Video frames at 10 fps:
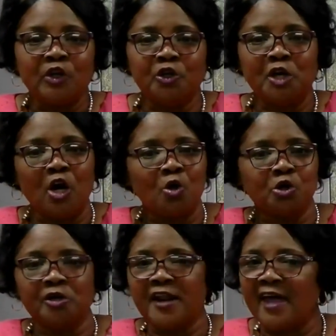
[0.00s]
You know,
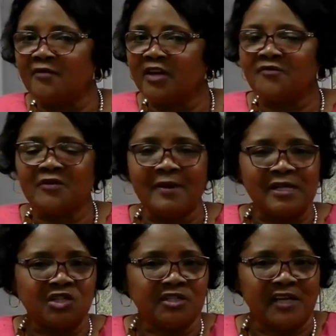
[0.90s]
you're going to have
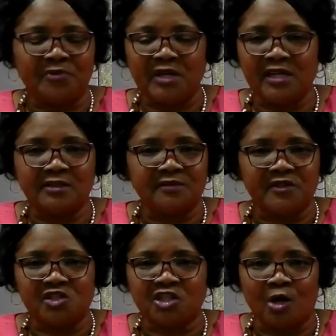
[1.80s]
information at the end of
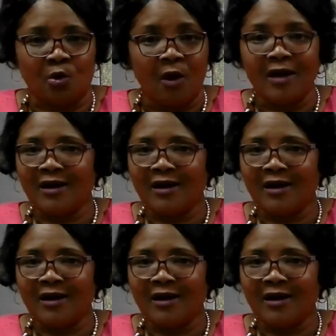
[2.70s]
the show.